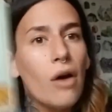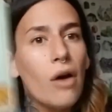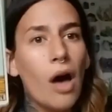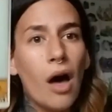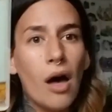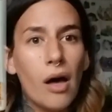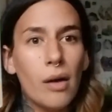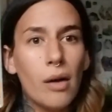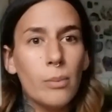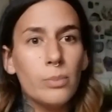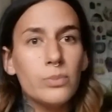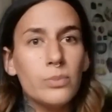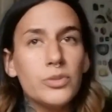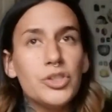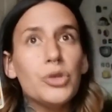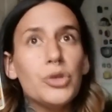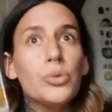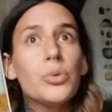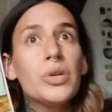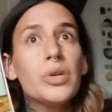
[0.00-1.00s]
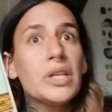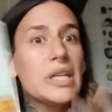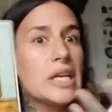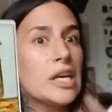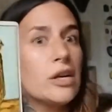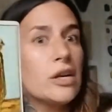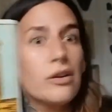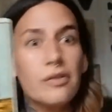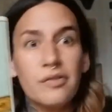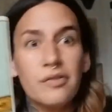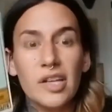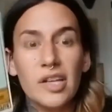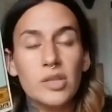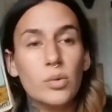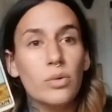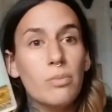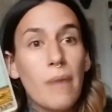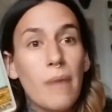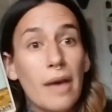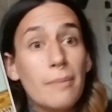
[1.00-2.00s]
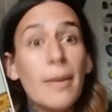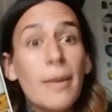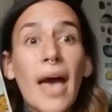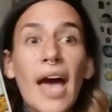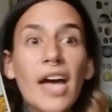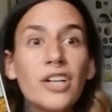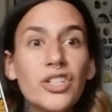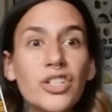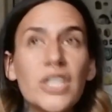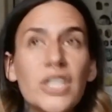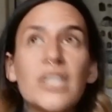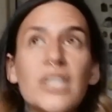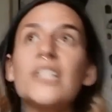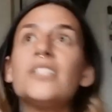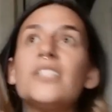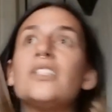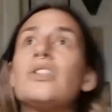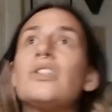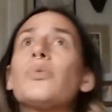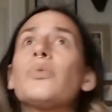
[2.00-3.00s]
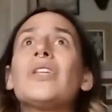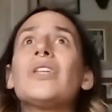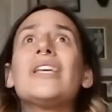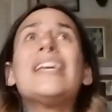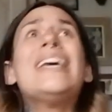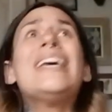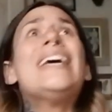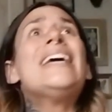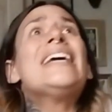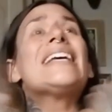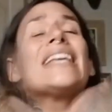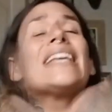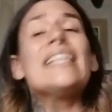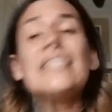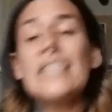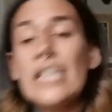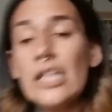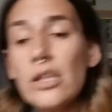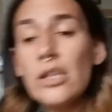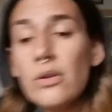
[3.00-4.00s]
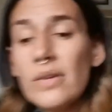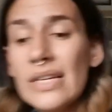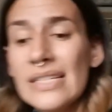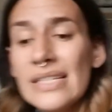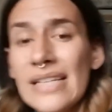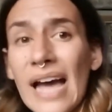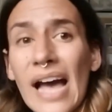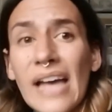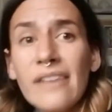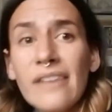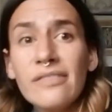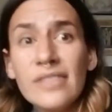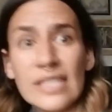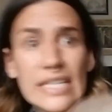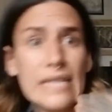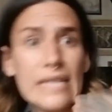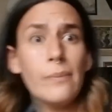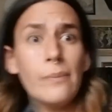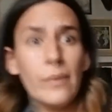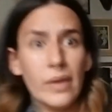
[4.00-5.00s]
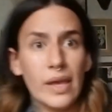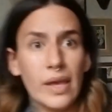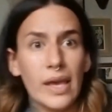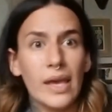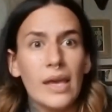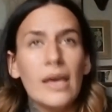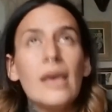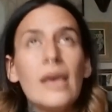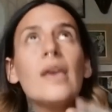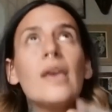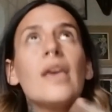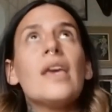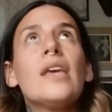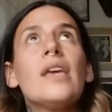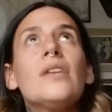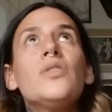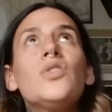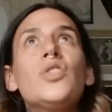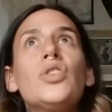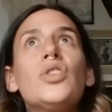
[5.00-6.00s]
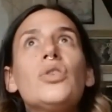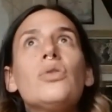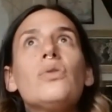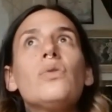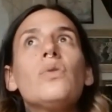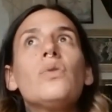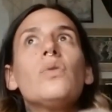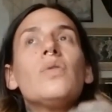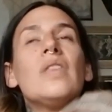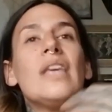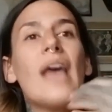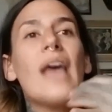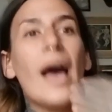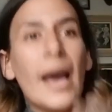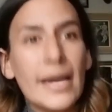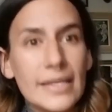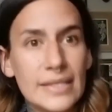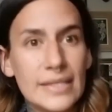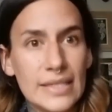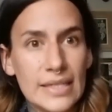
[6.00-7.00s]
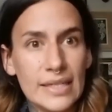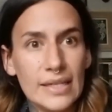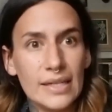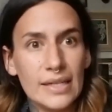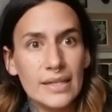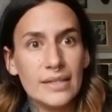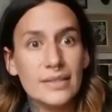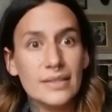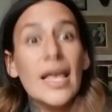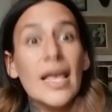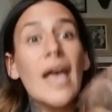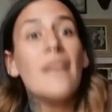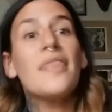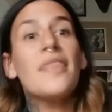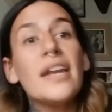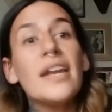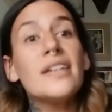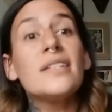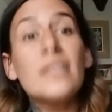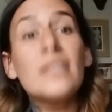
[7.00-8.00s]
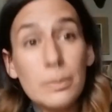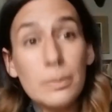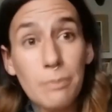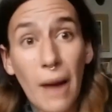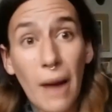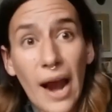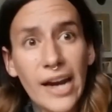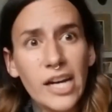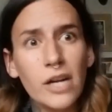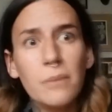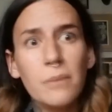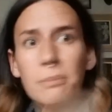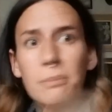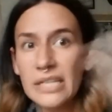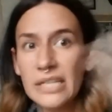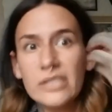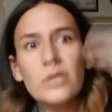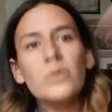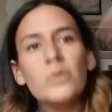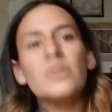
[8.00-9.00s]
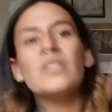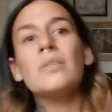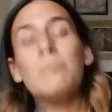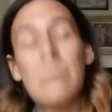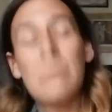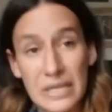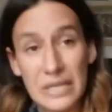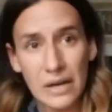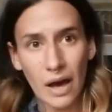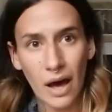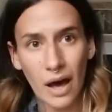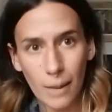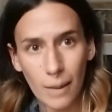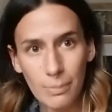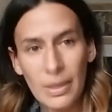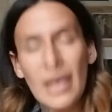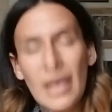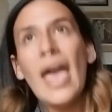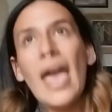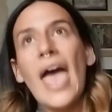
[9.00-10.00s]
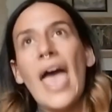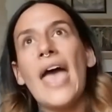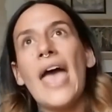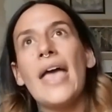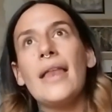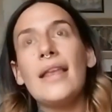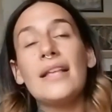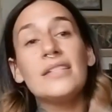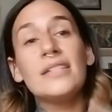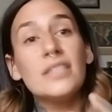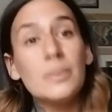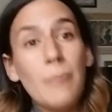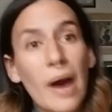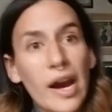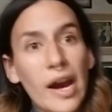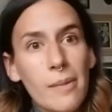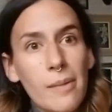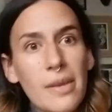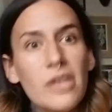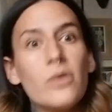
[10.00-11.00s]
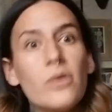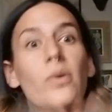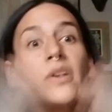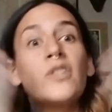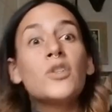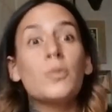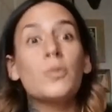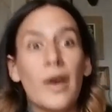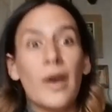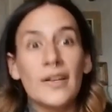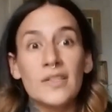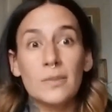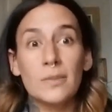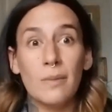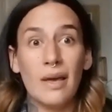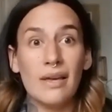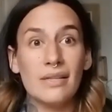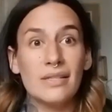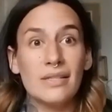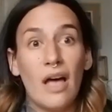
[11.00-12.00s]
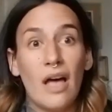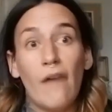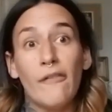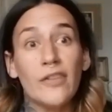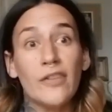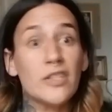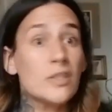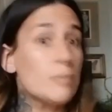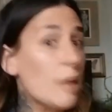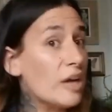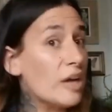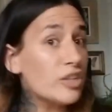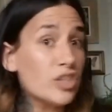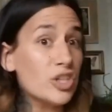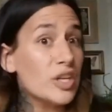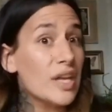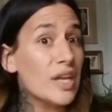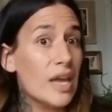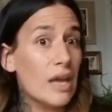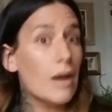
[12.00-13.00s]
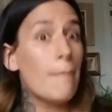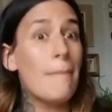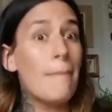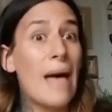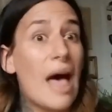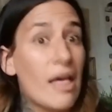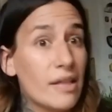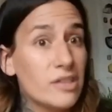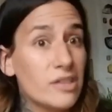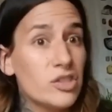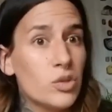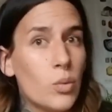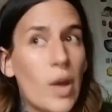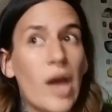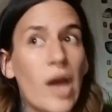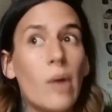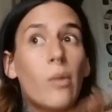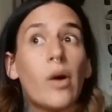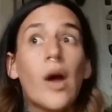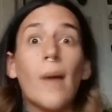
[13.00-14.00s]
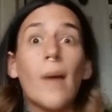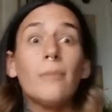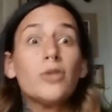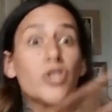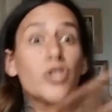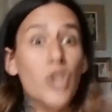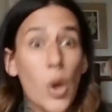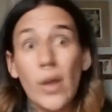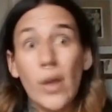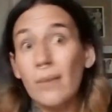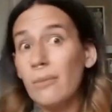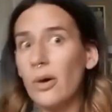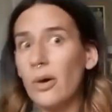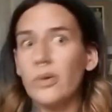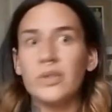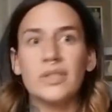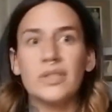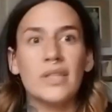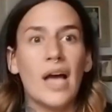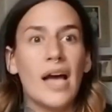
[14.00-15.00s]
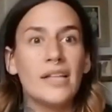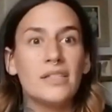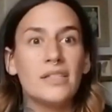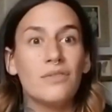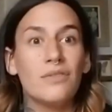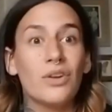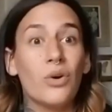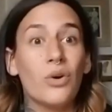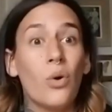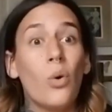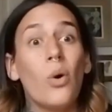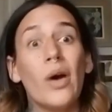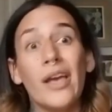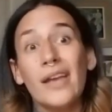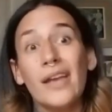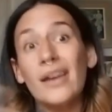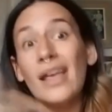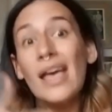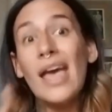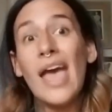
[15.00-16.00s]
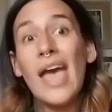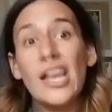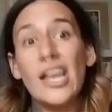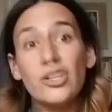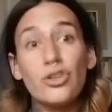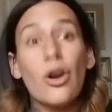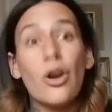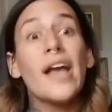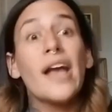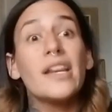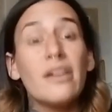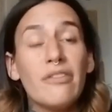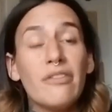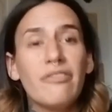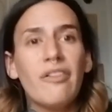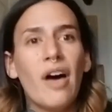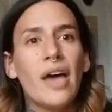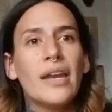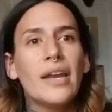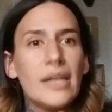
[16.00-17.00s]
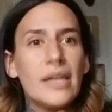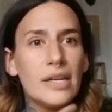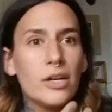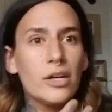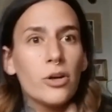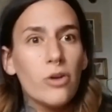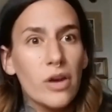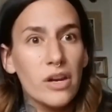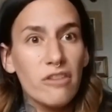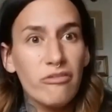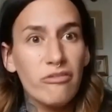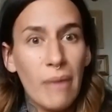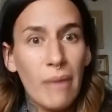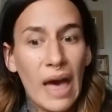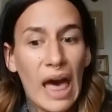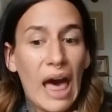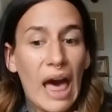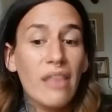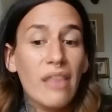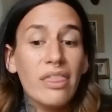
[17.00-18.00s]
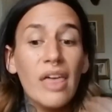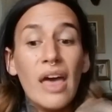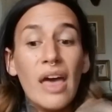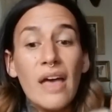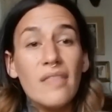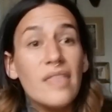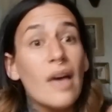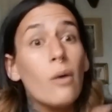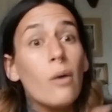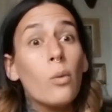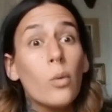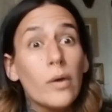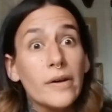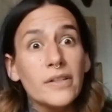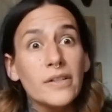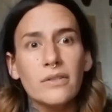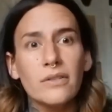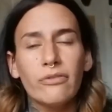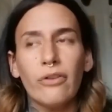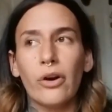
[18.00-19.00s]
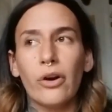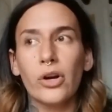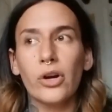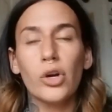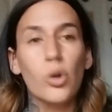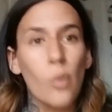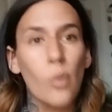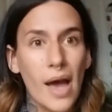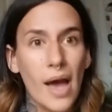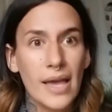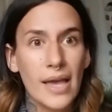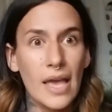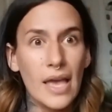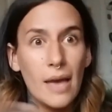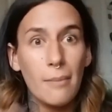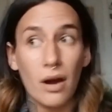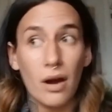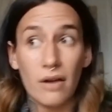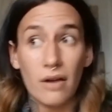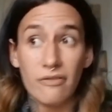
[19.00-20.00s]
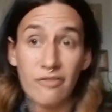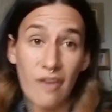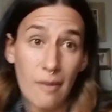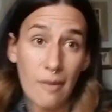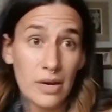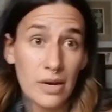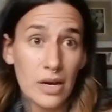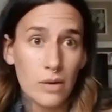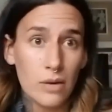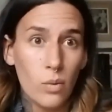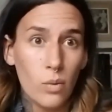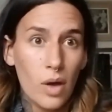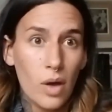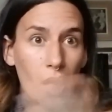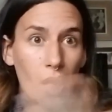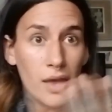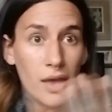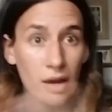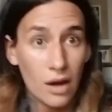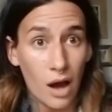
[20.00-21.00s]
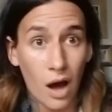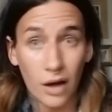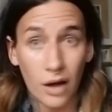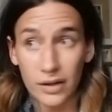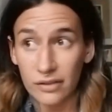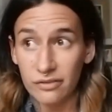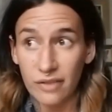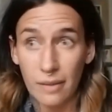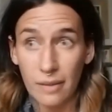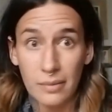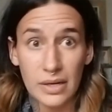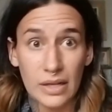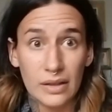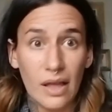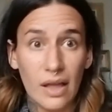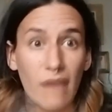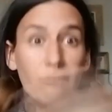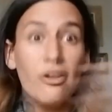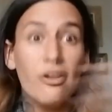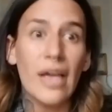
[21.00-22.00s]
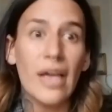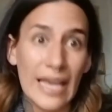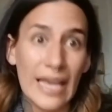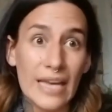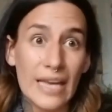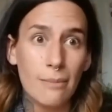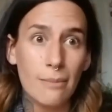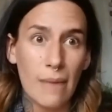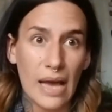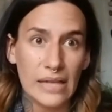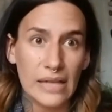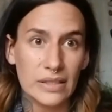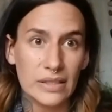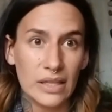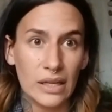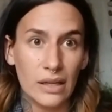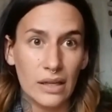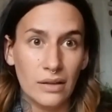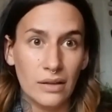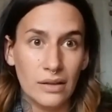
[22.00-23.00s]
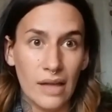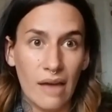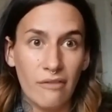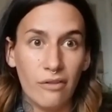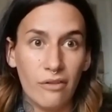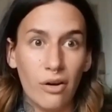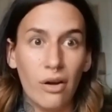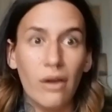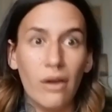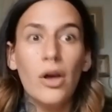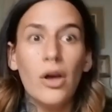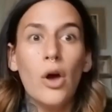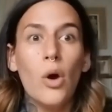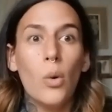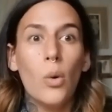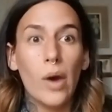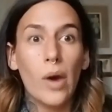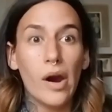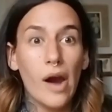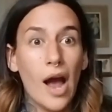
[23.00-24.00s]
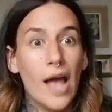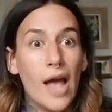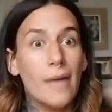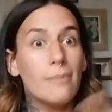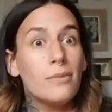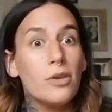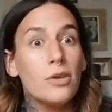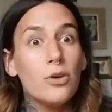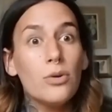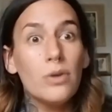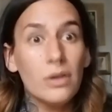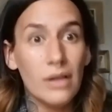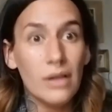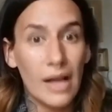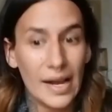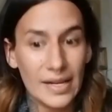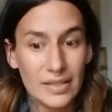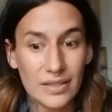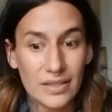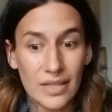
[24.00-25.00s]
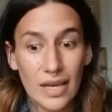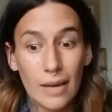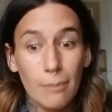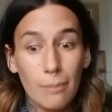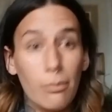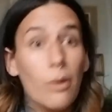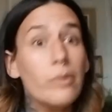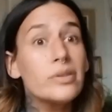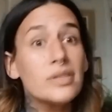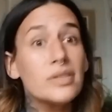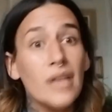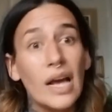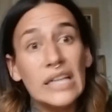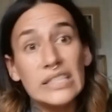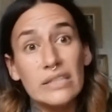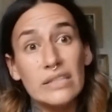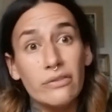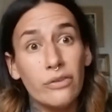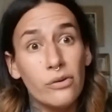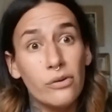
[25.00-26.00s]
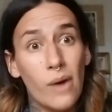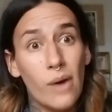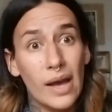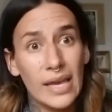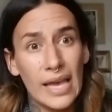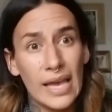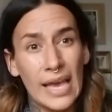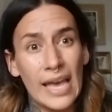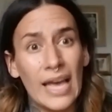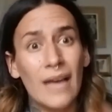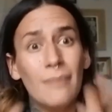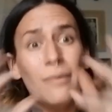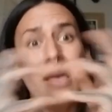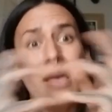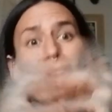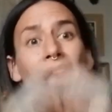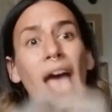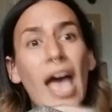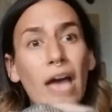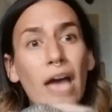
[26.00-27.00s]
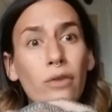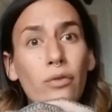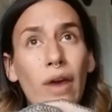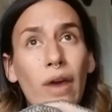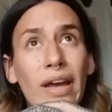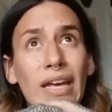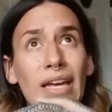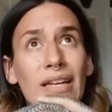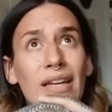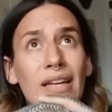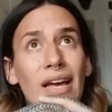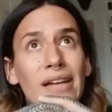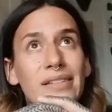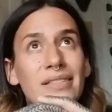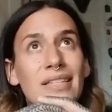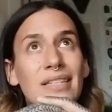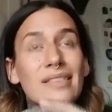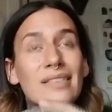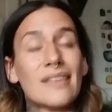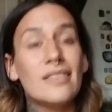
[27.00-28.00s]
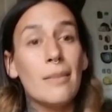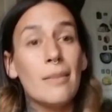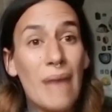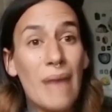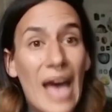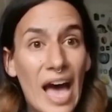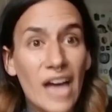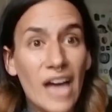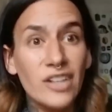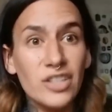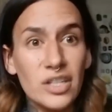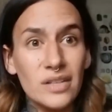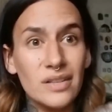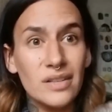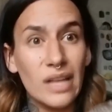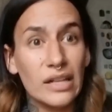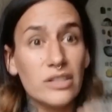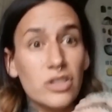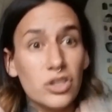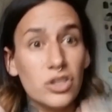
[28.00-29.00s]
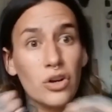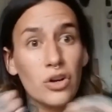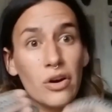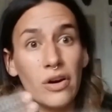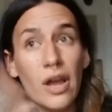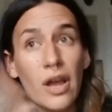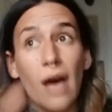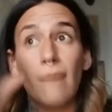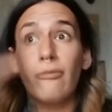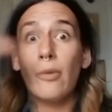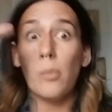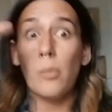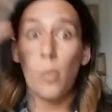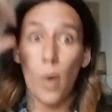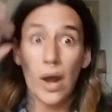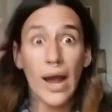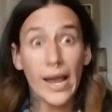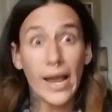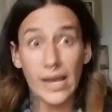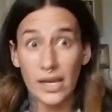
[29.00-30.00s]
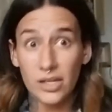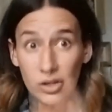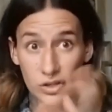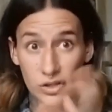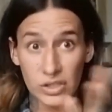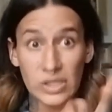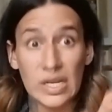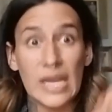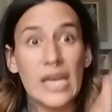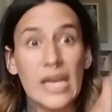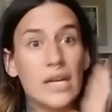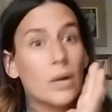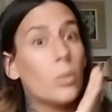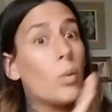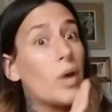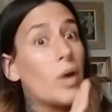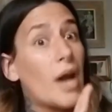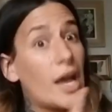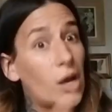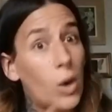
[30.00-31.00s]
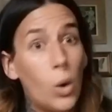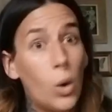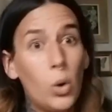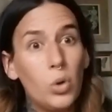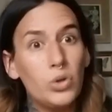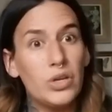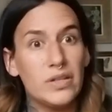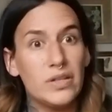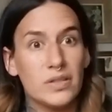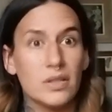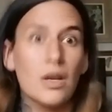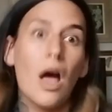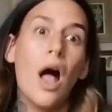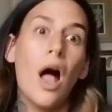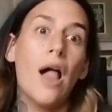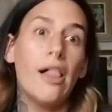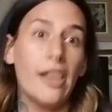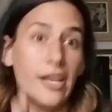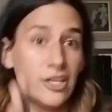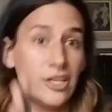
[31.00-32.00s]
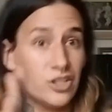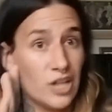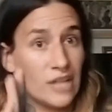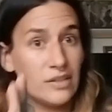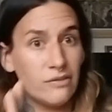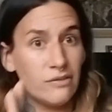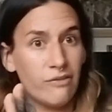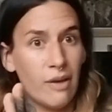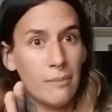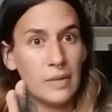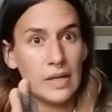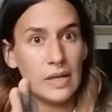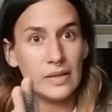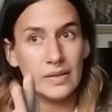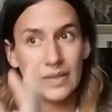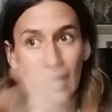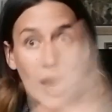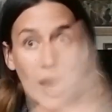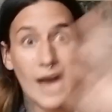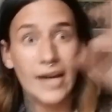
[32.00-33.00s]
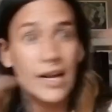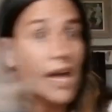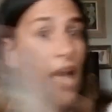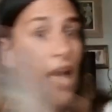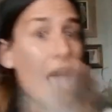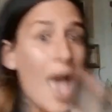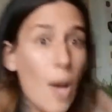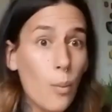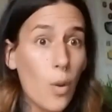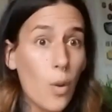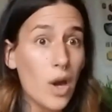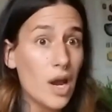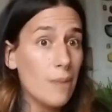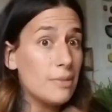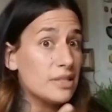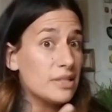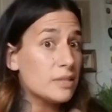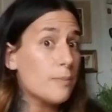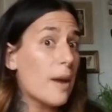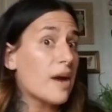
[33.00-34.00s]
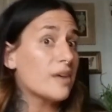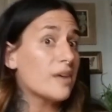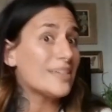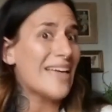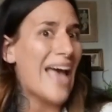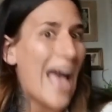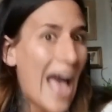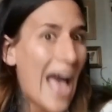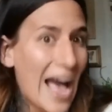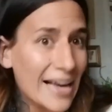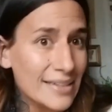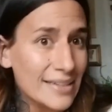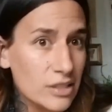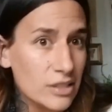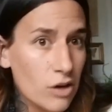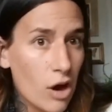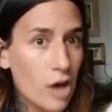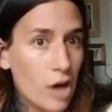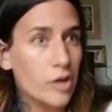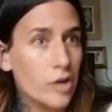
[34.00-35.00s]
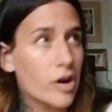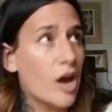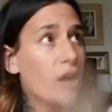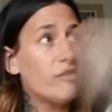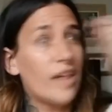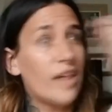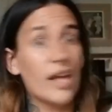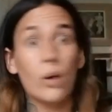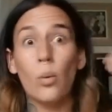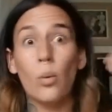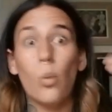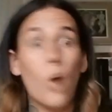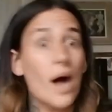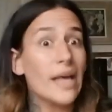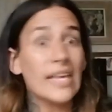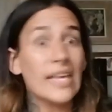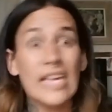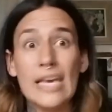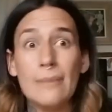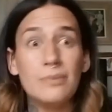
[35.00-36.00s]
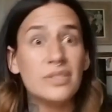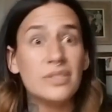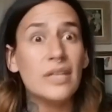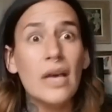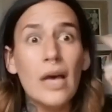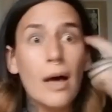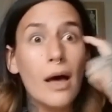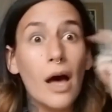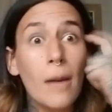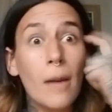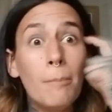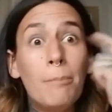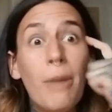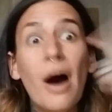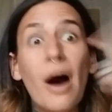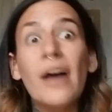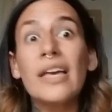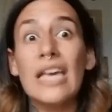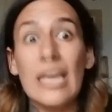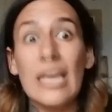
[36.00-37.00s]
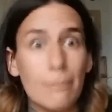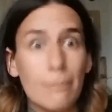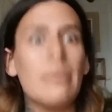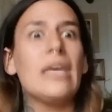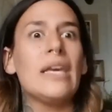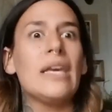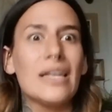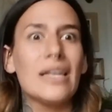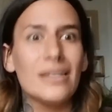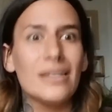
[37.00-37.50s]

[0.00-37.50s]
to really interface with my passion is to really continue to dive deeply into the ideas that inspire me to speak up and inspire me to express myself, especially in a balanced way where I'm showing both sides of the coin and trying to find an integrative path that works for who I am on a feminine level and a masculine level, where I'm utilizing both sides of who I am and recognizing that the passion that's stirred up from what I understand and what I hold as knowledge, that's feminine side, and what I'm inspired to act in honor of, like what keeps bugging me